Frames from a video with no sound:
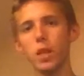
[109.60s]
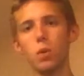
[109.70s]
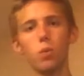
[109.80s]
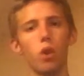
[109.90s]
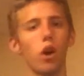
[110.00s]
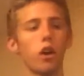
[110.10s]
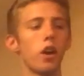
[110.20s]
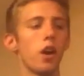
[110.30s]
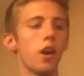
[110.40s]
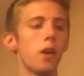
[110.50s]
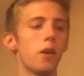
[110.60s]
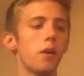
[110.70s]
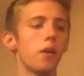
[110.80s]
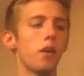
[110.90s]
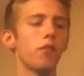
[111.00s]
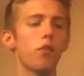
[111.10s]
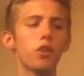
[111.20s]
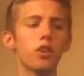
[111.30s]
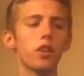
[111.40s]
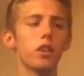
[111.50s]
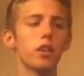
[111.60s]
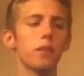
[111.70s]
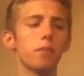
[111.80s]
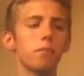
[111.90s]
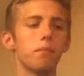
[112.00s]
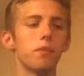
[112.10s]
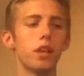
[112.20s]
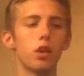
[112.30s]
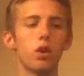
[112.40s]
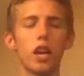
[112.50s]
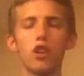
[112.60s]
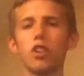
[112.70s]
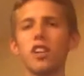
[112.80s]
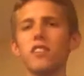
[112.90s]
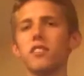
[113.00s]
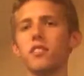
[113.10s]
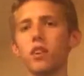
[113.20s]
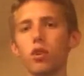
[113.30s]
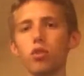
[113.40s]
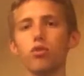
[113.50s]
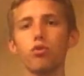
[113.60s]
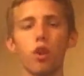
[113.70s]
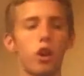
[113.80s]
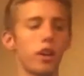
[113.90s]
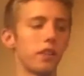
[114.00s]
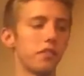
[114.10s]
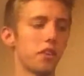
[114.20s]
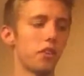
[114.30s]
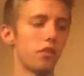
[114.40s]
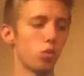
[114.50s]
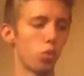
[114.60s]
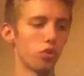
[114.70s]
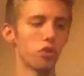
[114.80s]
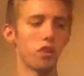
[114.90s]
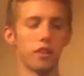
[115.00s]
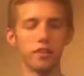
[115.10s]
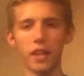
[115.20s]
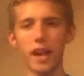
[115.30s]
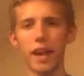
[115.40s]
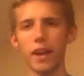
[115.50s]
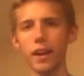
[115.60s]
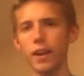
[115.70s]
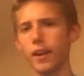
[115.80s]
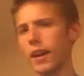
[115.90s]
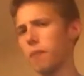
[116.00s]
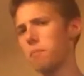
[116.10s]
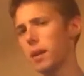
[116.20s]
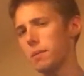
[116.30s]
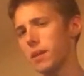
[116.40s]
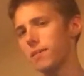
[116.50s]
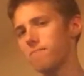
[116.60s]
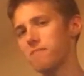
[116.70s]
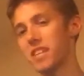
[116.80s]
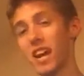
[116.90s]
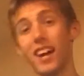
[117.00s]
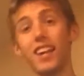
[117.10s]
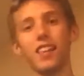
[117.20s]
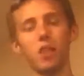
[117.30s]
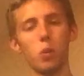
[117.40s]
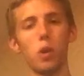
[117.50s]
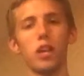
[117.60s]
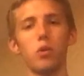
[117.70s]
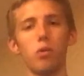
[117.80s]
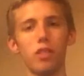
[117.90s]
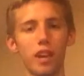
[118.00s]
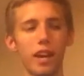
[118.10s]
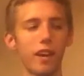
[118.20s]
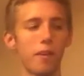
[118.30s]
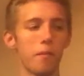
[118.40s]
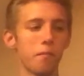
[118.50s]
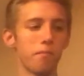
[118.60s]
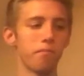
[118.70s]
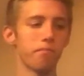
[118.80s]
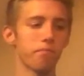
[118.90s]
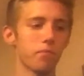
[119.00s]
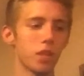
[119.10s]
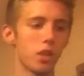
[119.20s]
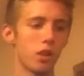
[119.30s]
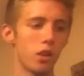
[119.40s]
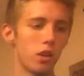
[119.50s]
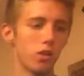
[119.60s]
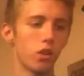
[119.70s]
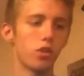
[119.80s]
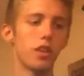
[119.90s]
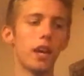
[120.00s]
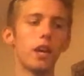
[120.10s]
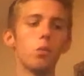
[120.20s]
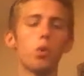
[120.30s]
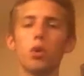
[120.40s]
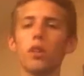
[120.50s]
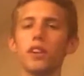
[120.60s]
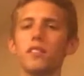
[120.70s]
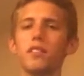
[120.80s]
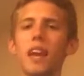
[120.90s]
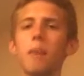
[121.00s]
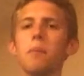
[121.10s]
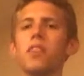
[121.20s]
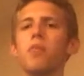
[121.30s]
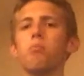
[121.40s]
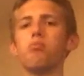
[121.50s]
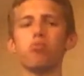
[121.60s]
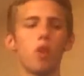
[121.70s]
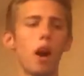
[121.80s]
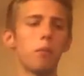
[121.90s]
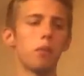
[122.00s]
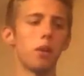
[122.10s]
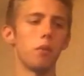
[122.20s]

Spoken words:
Wrong. Unfortunately, segregation is still strong in city schools to this day, and maybe not in the way you think. So today we will examine the problem